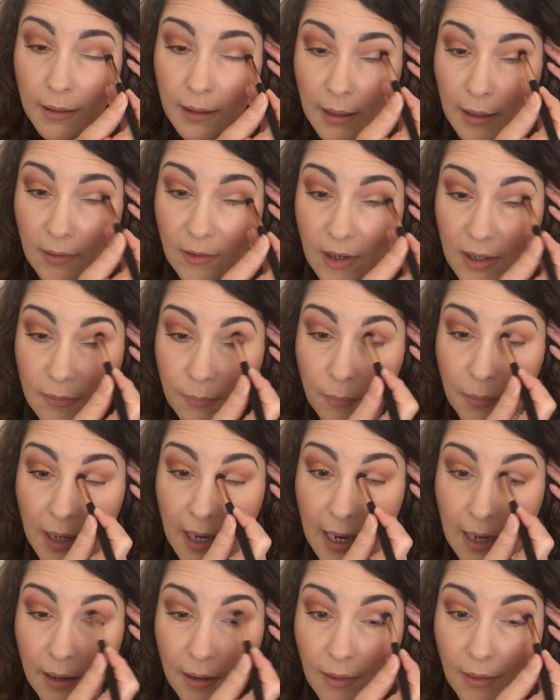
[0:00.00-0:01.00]
And just
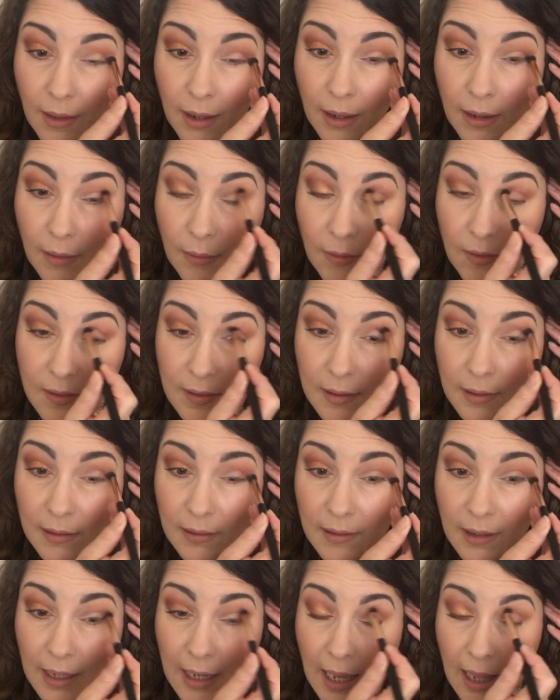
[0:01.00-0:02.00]
blend those
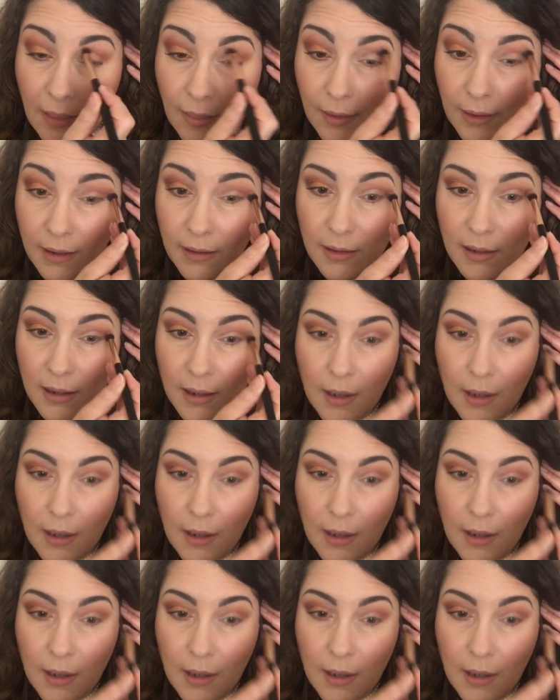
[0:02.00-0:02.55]
together.